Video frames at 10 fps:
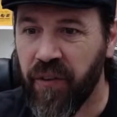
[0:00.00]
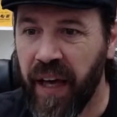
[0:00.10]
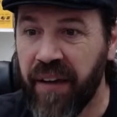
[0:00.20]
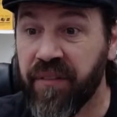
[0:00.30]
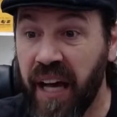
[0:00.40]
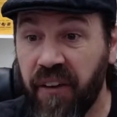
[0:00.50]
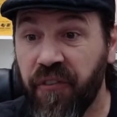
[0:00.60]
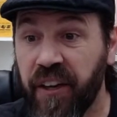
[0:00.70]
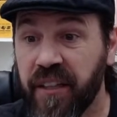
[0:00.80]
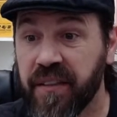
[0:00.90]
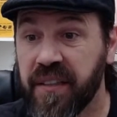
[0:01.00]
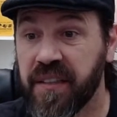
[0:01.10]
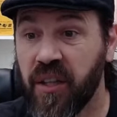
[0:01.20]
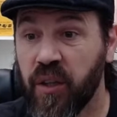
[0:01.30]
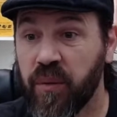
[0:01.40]
have not failed
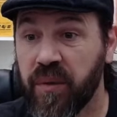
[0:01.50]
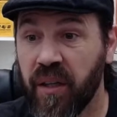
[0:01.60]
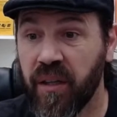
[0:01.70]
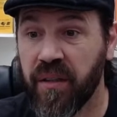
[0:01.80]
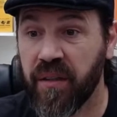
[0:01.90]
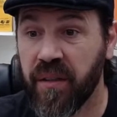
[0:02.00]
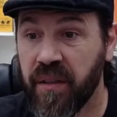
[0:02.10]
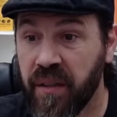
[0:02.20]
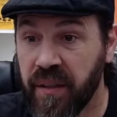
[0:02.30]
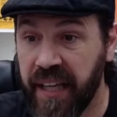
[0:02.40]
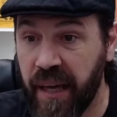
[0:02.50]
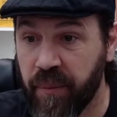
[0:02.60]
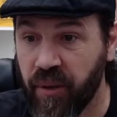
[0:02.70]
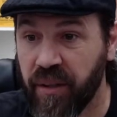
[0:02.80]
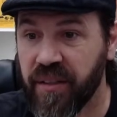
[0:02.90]
this home garner
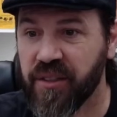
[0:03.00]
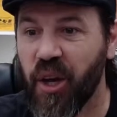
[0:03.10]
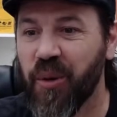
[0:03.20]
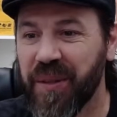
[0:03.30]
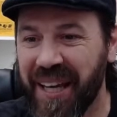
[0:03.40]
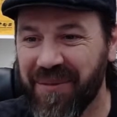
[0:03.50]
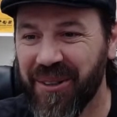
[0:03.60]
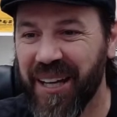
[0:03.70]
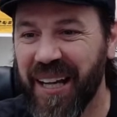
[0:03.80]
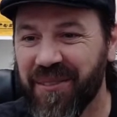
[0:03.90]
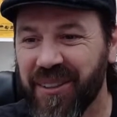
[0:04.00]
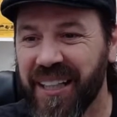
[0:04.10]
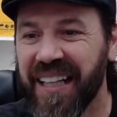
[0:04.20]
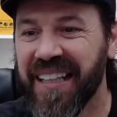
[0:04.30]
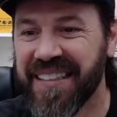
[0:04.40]
gamer, this home gamer every
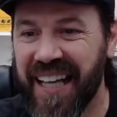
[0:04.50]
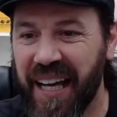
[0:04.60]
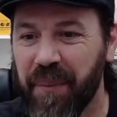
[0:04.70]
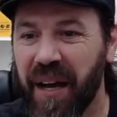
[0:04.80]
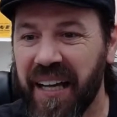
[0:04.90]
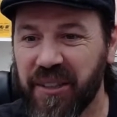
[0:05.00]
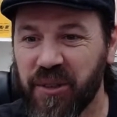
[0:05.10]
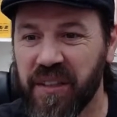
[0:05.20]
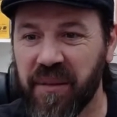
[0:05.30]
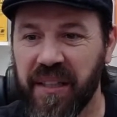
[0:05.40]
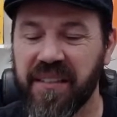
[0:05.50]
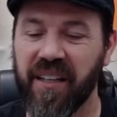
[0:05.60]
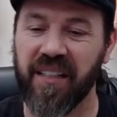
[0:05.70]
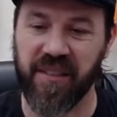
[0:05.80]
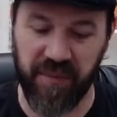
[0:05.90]
time I use them. That's
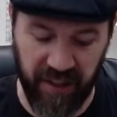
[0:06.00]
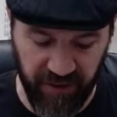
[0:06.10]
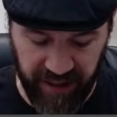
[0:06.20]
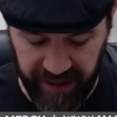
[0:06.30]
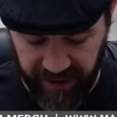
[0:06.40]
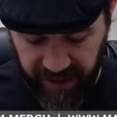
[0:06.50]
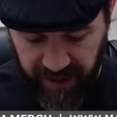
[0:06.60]
awesome, Knifer. Yeah.